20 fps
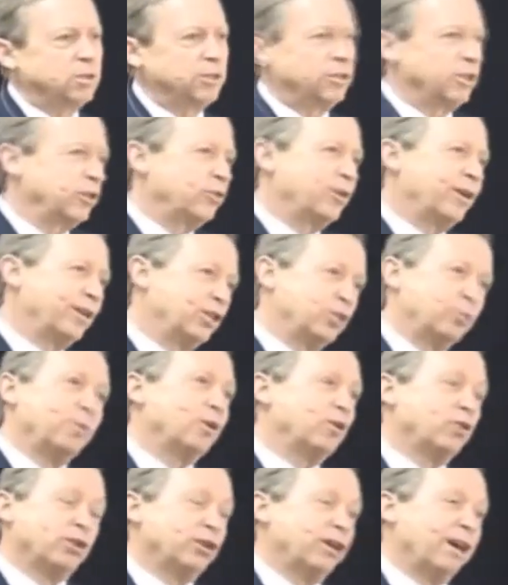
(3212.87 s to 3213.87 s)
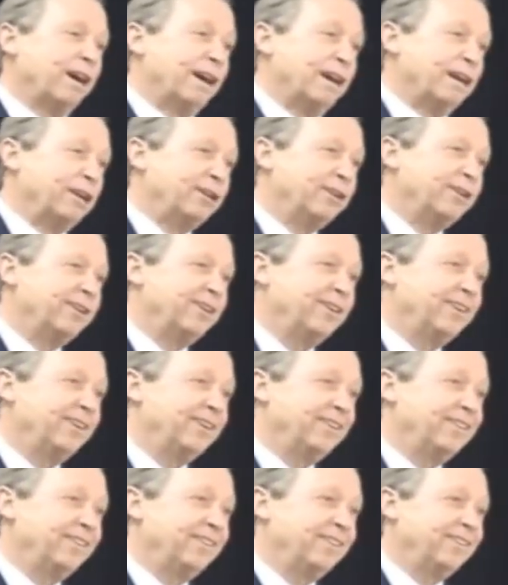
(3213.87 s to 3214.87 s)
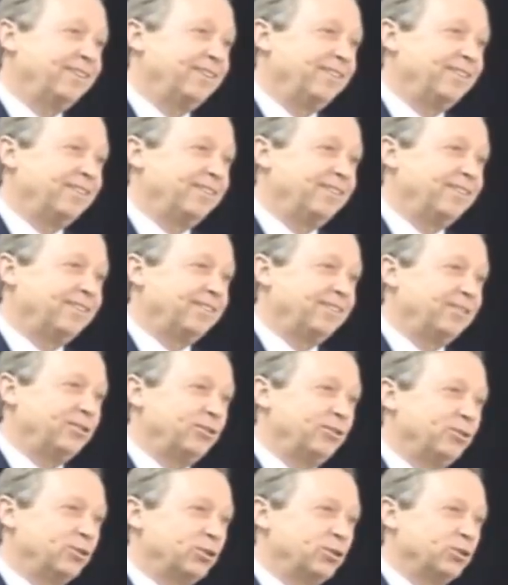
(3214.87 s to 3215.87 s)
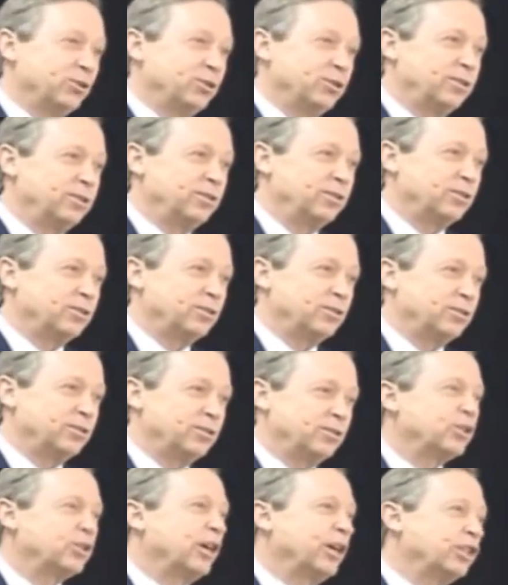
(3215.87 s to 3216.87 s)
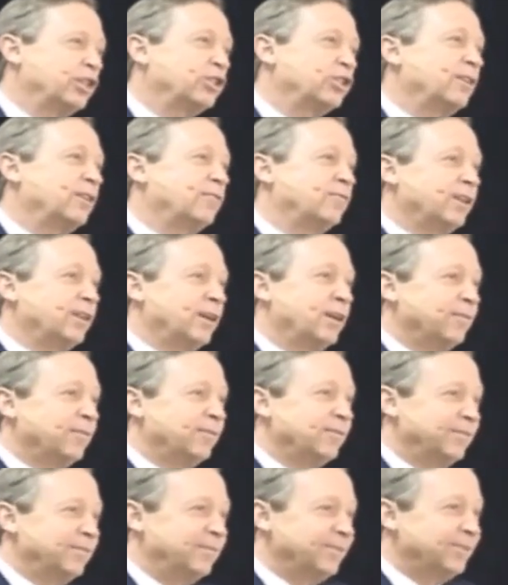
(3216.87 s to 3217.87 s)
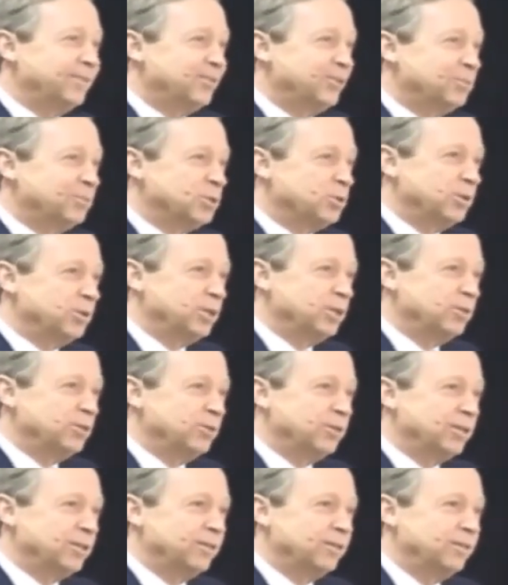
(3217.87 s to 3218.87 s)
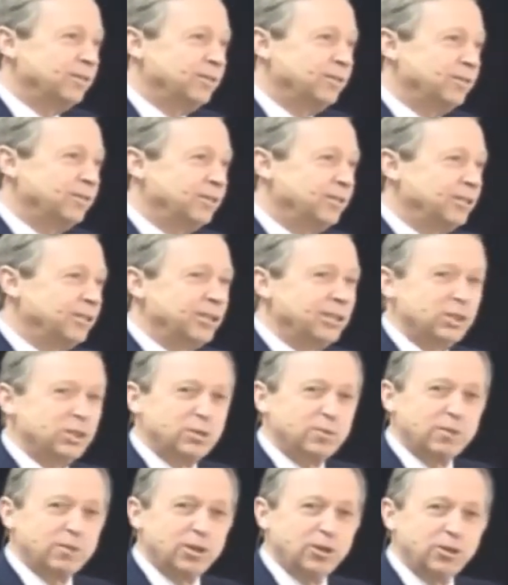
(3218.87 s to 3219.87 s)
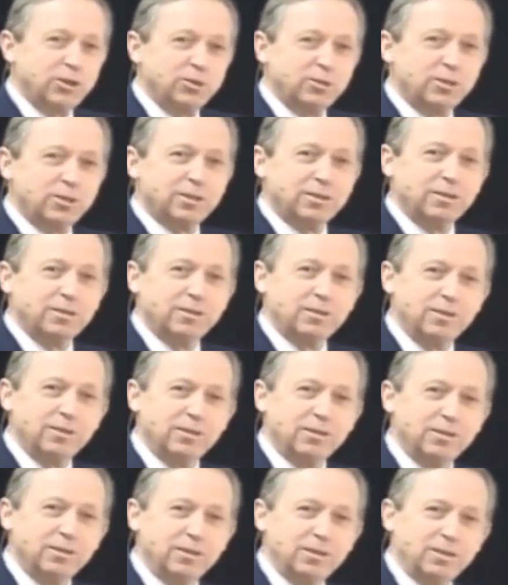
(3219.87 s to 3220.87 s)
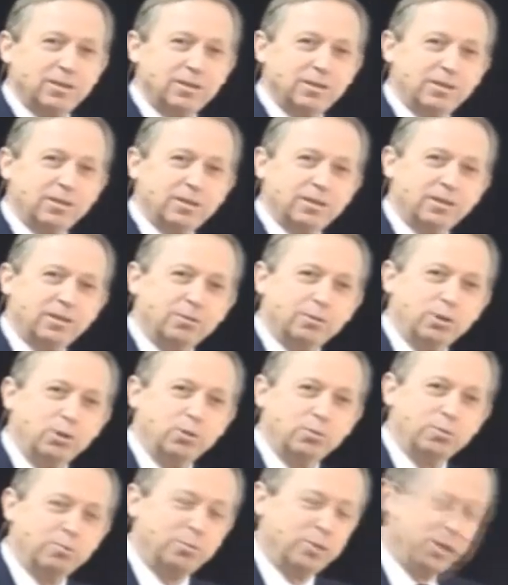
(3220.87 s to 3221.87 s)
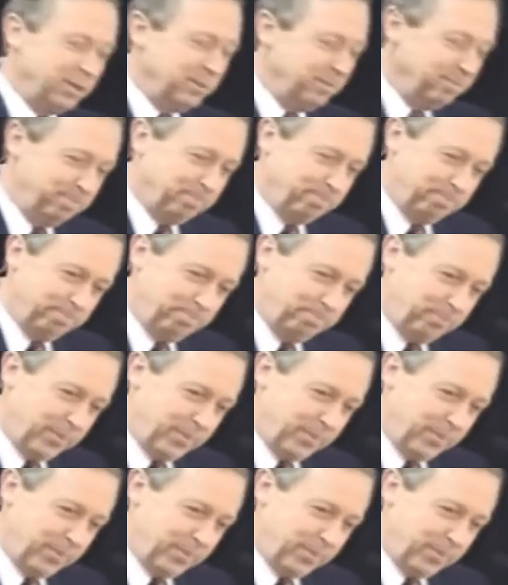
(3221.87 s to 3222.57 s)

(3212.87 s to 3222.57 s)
On the other hand, it's better than dying. You see, it's kind of tough love in terms of what you do in an intensive care unit to a human being.